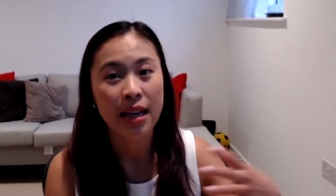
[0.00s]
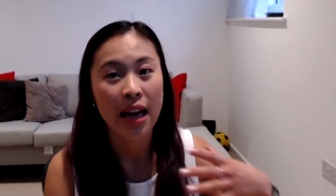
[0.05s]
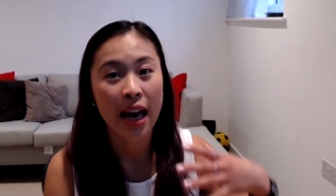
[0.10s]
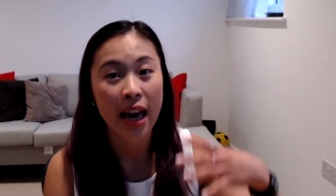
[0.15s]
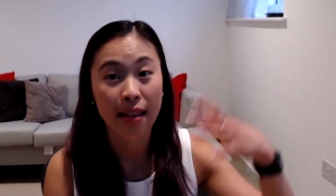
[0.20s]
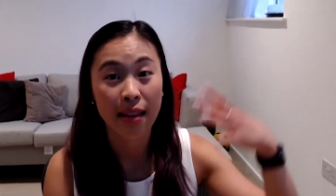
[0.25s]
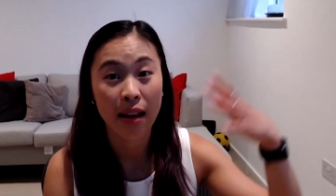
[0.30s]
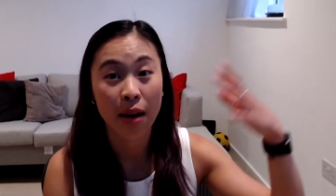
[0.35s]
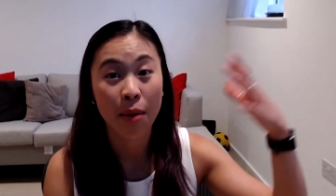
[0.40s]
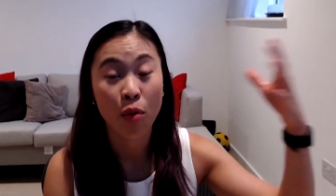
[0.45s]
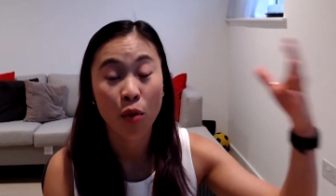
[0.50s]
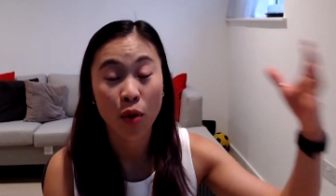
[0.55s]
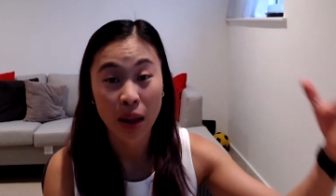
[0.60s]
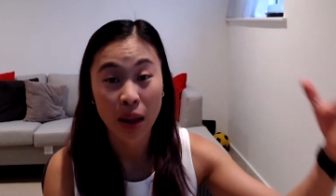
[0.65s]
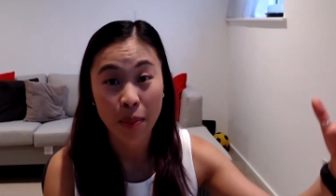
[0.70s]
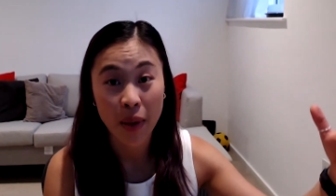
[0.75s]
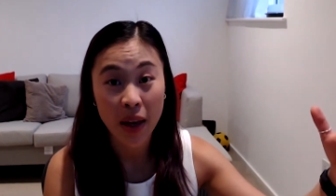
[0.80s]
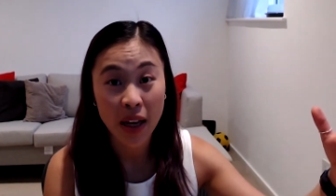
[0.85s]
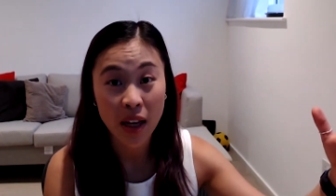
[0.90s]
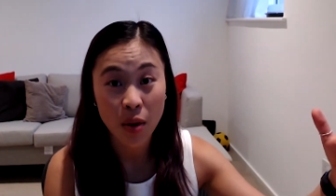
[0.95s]
in a
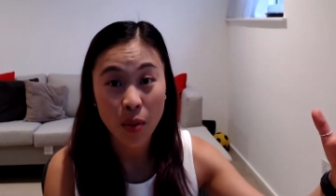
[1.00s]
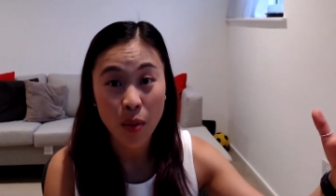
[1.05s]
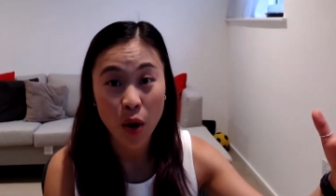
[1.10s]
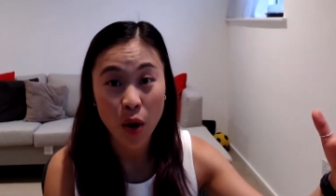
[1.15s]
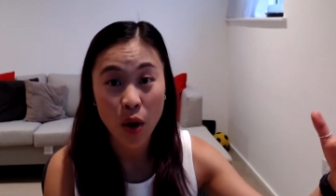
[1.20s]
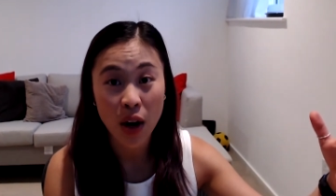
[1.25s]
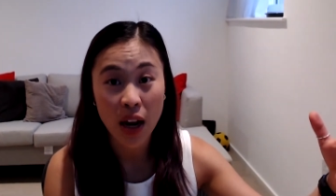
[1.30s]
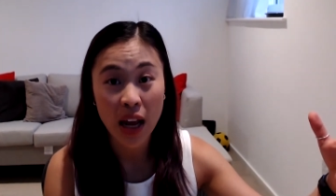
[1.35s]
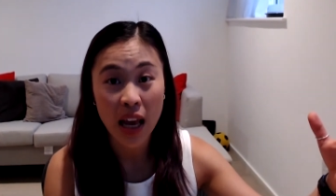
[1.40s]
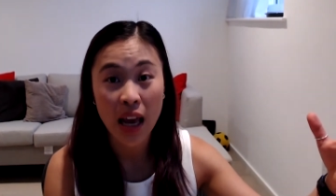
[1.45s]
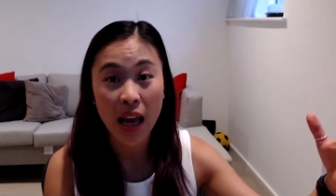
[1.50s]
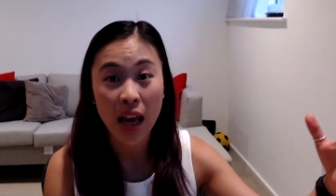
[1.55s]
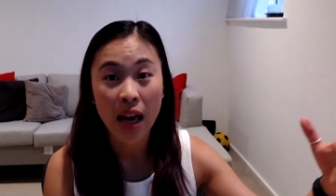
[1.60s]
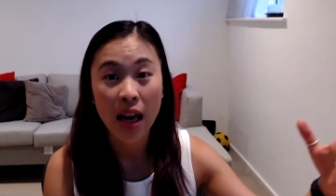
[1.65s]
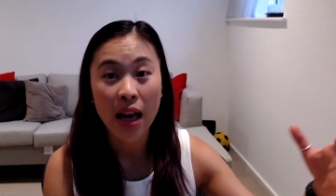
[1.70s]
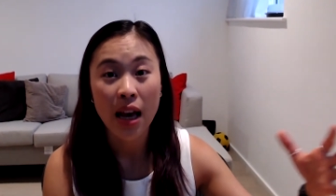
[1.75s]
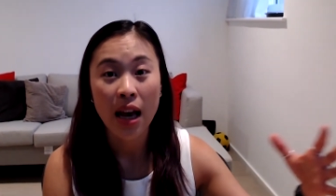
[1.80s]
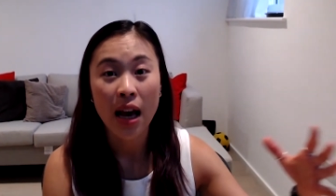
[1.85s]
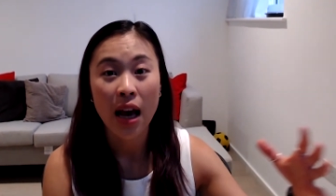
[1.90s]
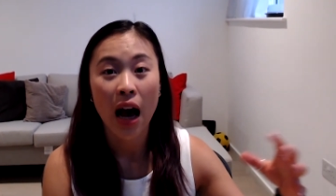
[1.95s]
really big
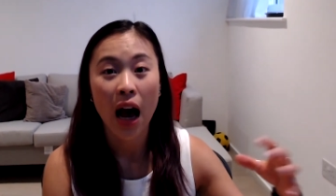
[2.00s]
community.